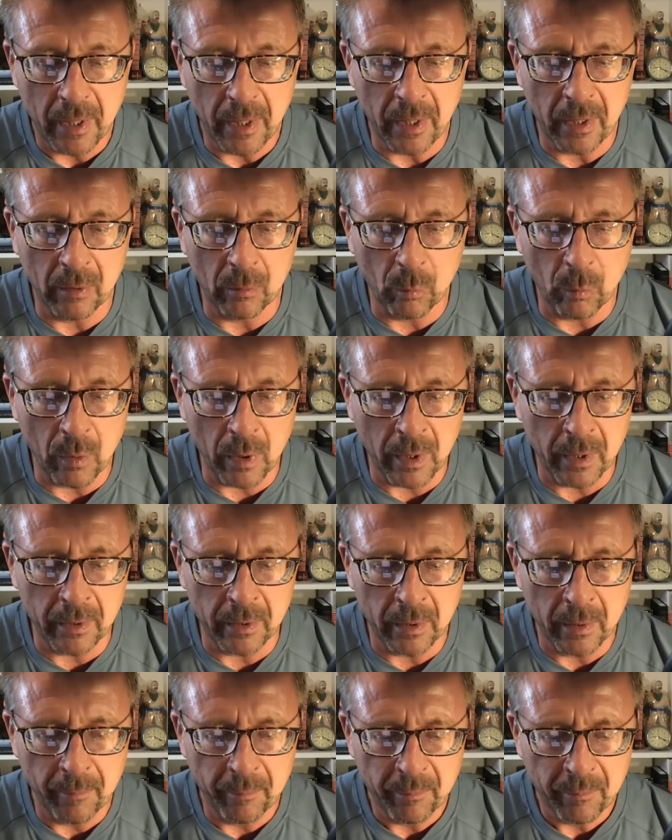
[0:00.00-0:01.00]
and
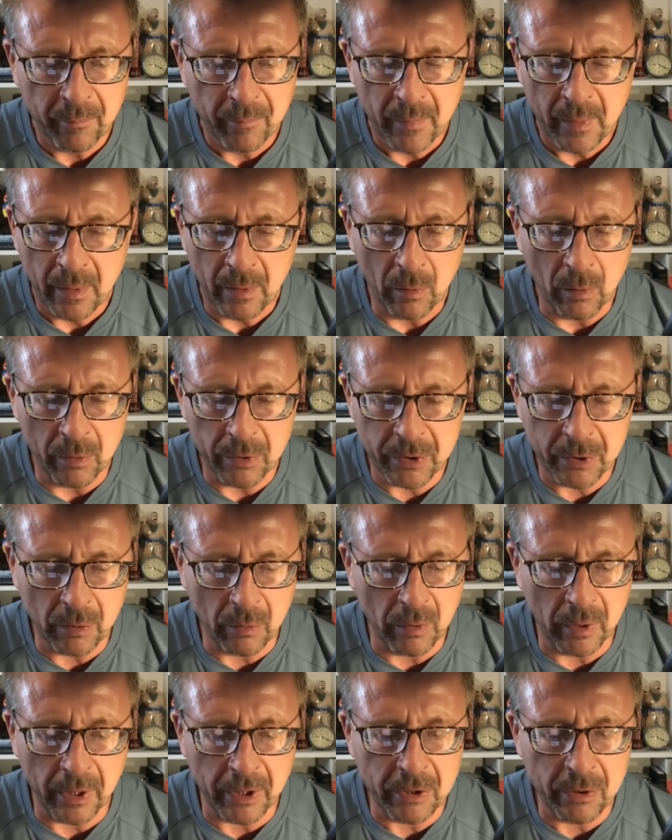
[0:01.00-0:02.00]
one
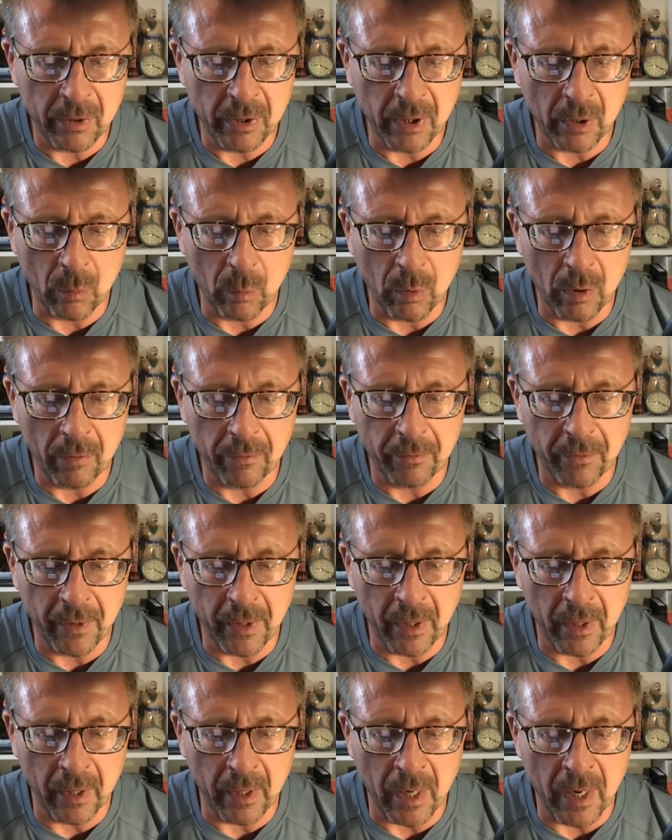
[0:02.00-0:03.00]
also electronic
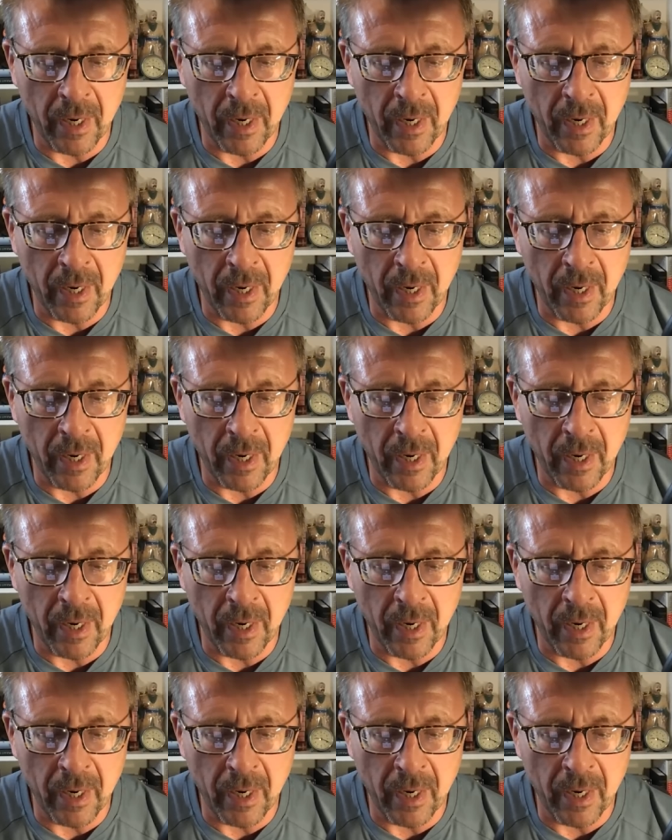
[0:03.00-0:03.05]
warfare